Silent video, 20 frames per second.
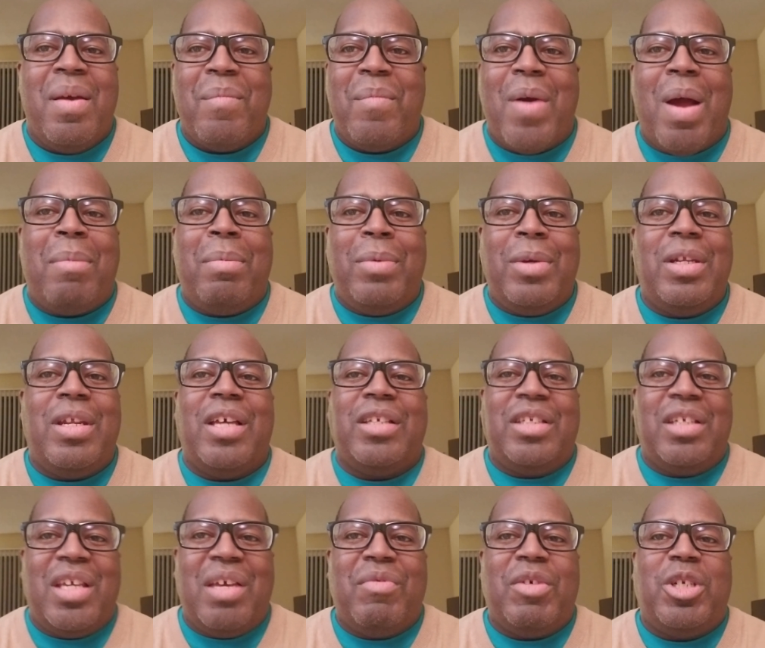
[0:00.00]
probably
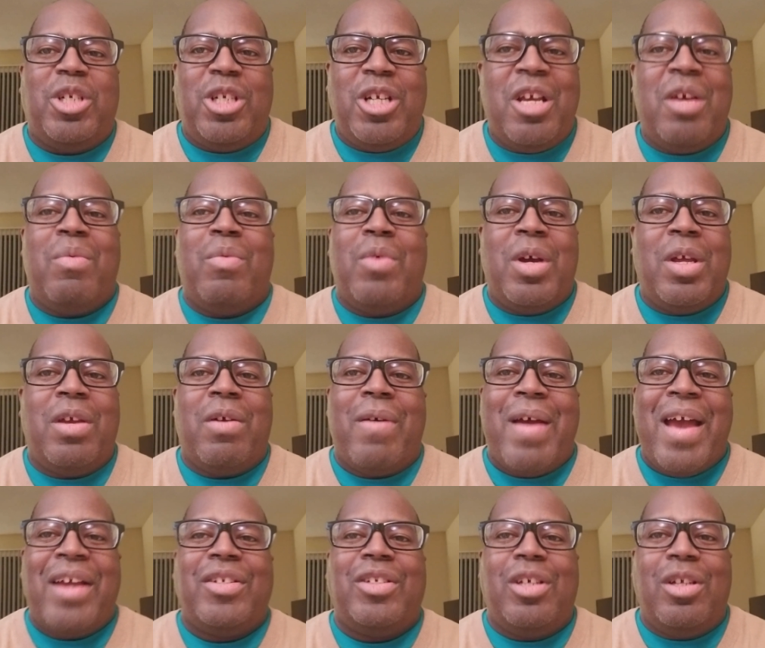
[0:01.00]
doesn't give a shit what you're
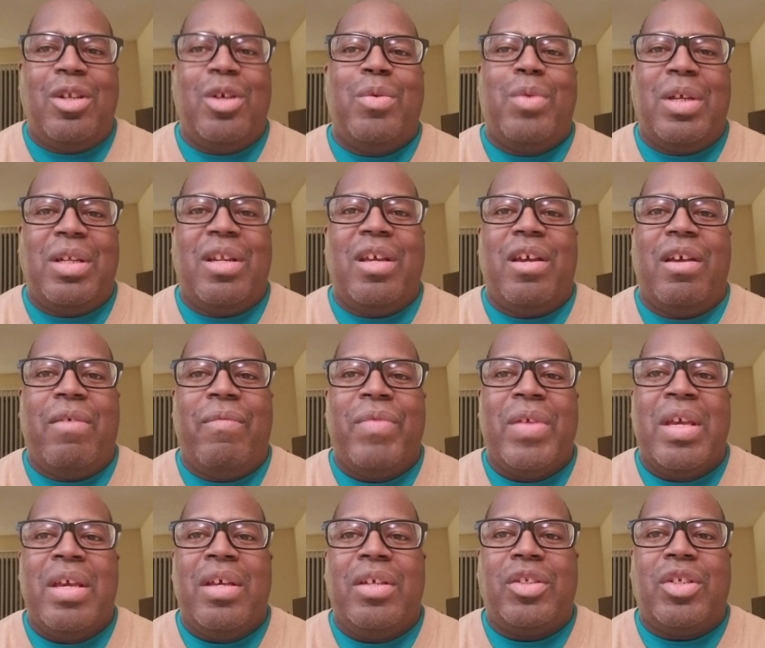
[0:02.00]
actually doing there.
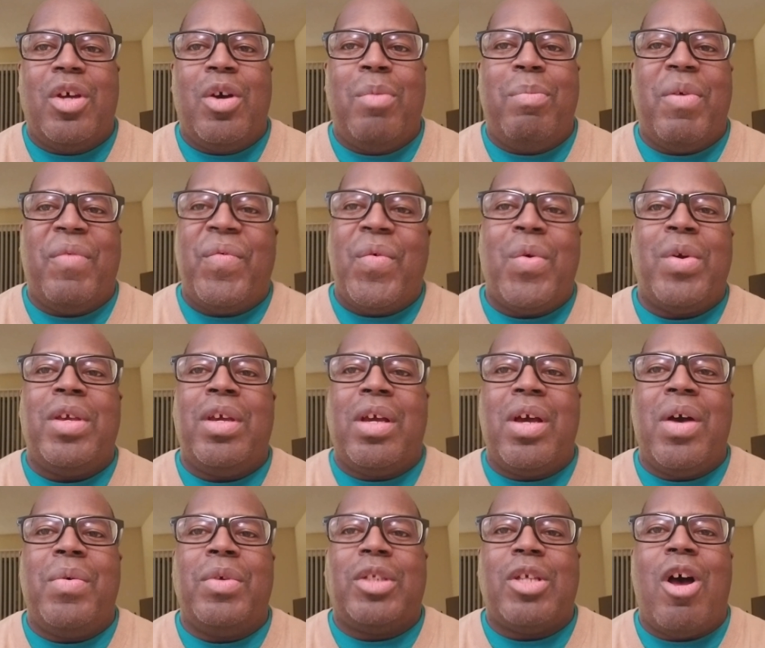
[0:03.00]
So before you
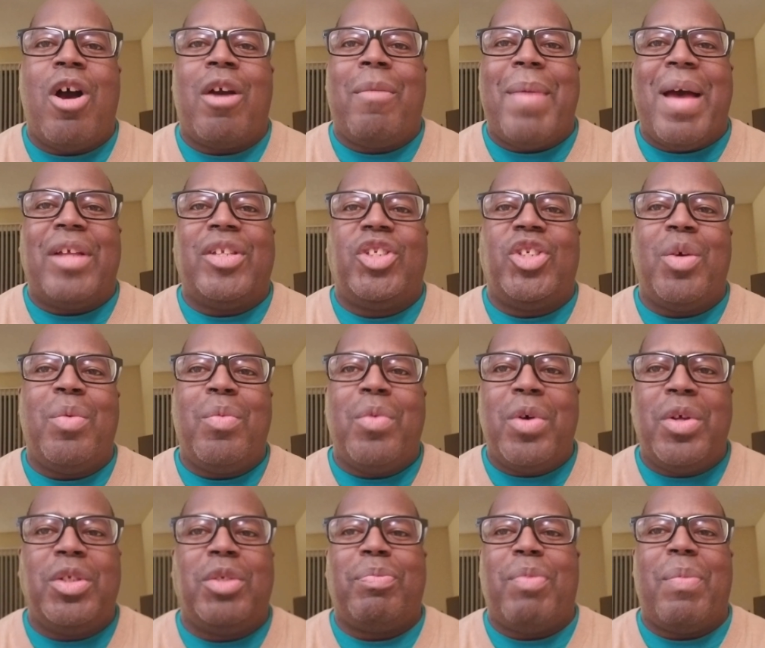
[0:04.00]
go and talk about
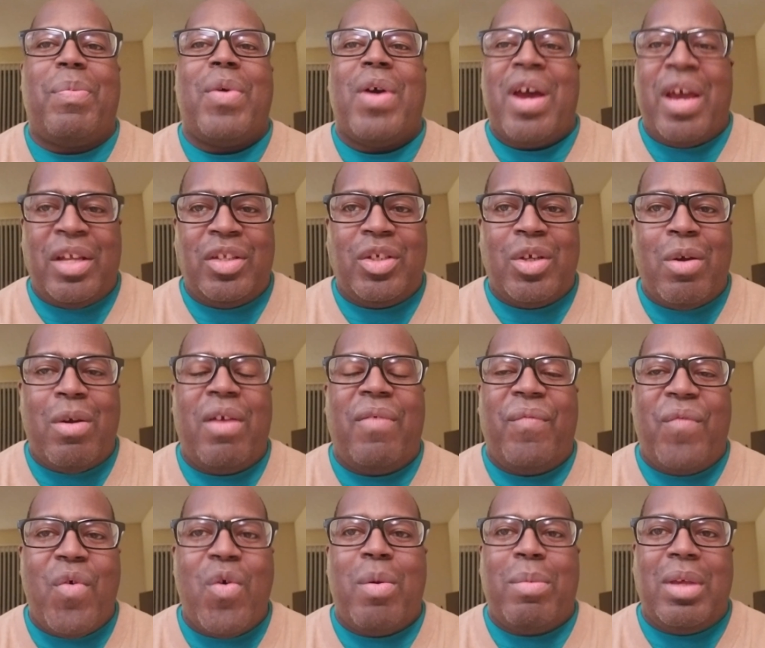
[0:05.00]
someone's proprietary
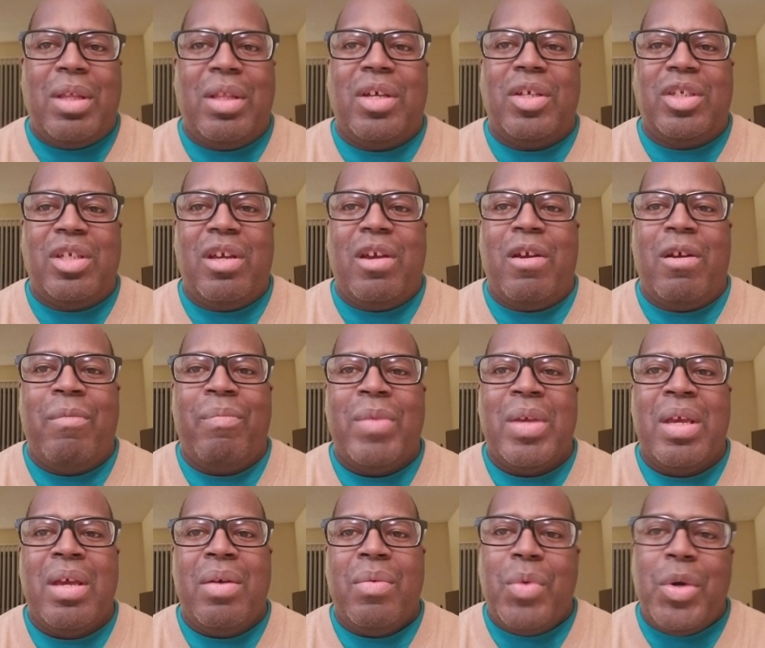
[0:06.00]
formulas there,
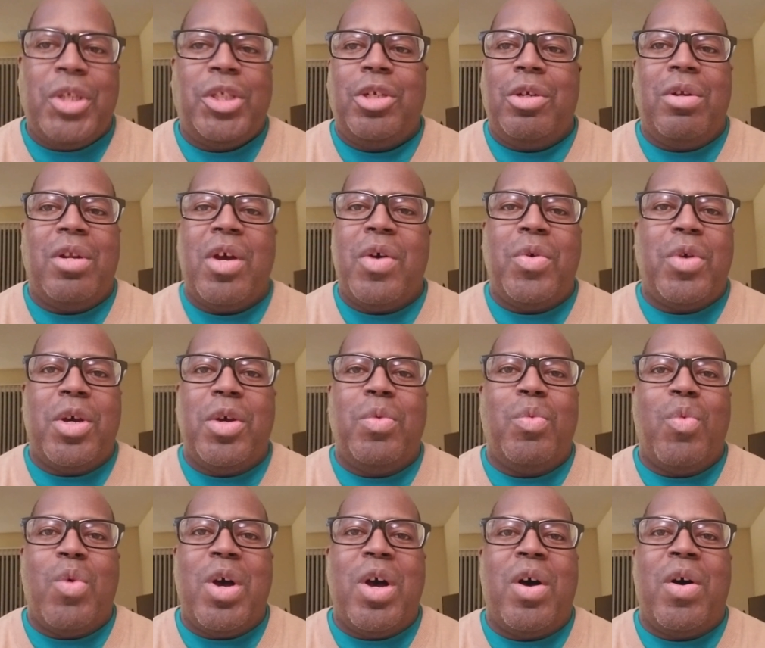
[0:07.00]
which you know good
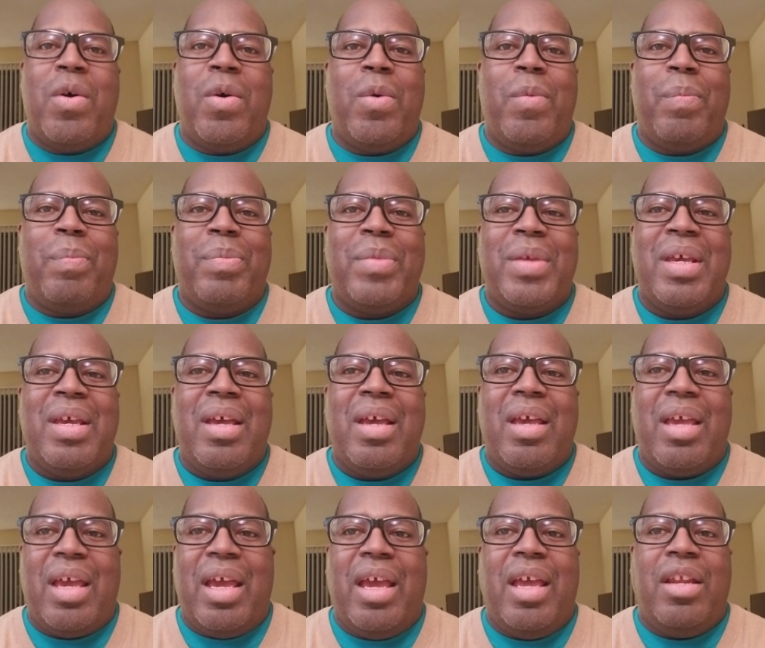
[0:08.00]
and well,
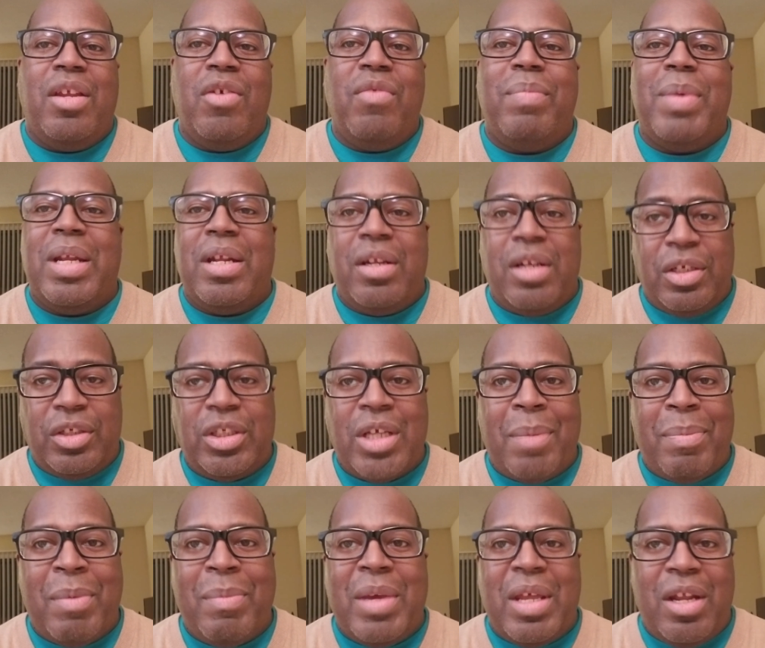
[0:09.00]
and you've been in the
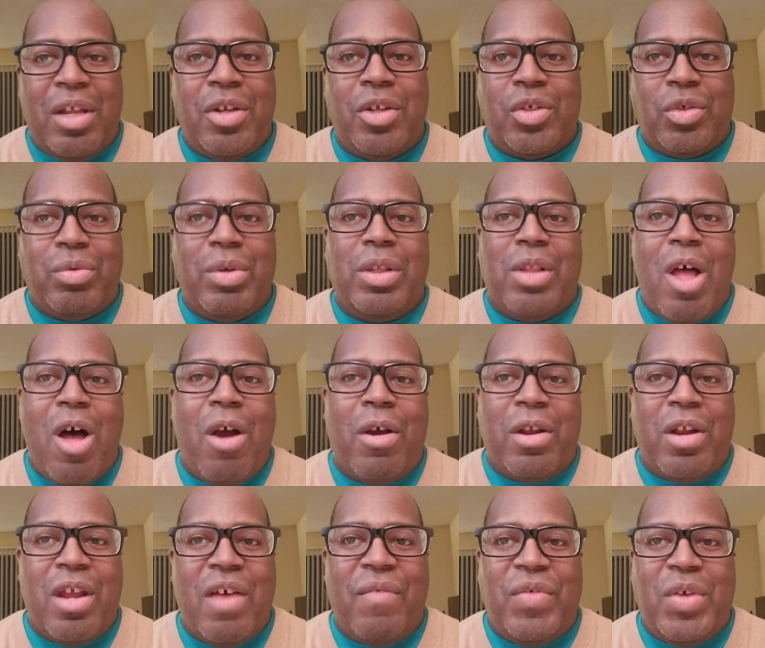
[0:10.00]
supplement industry
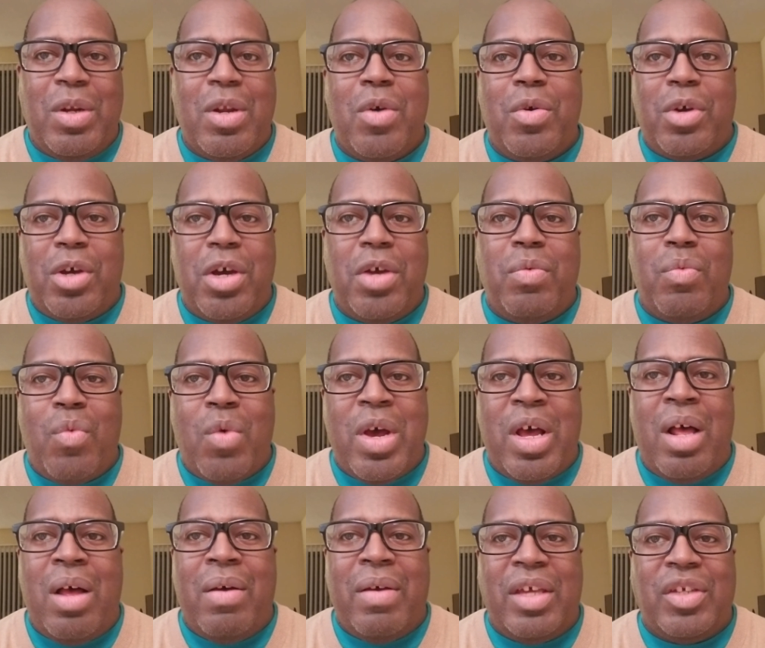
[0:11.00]
long enough, you know good and
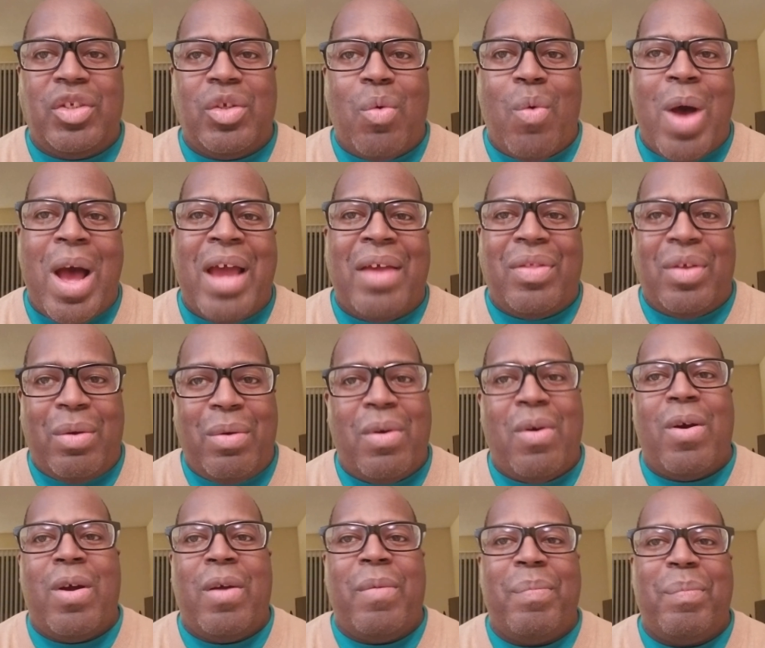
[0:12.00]
well as to why
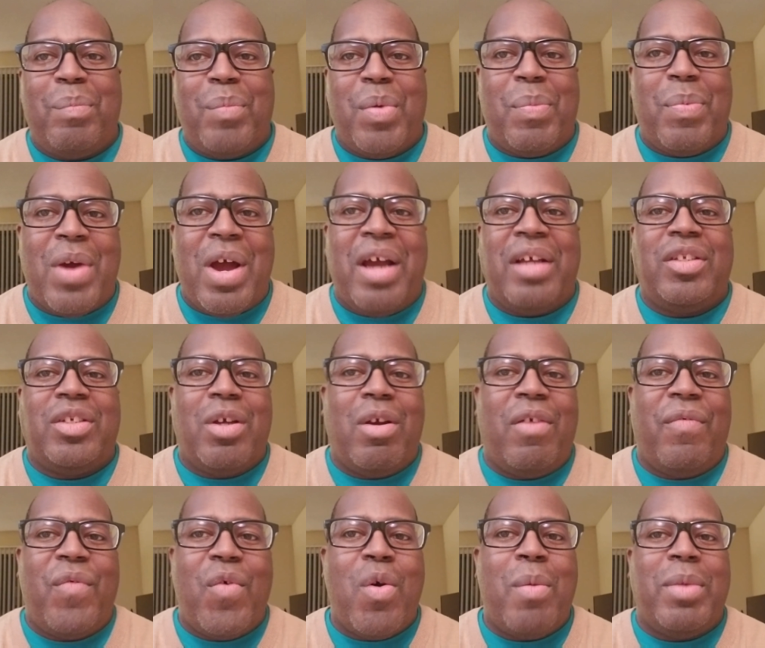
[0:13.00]
there are
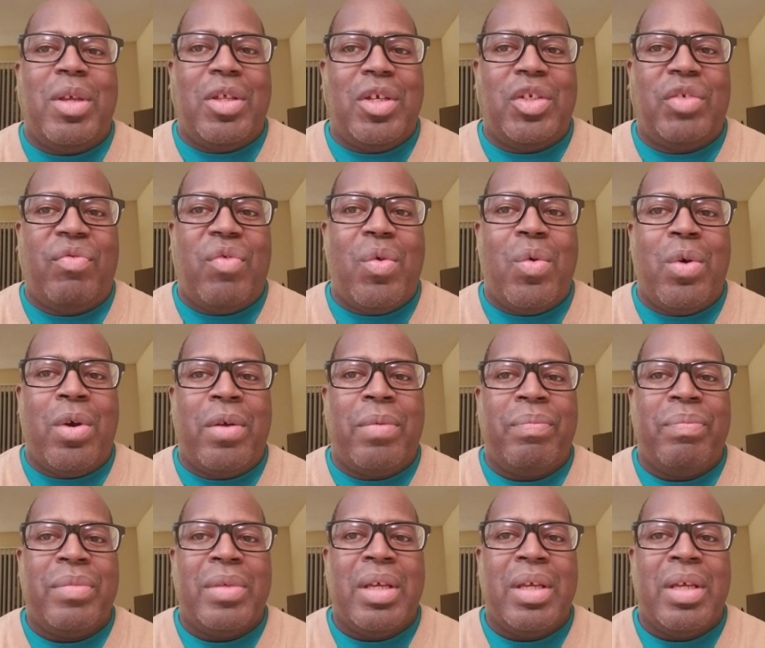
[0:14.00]
proprietary formulas for.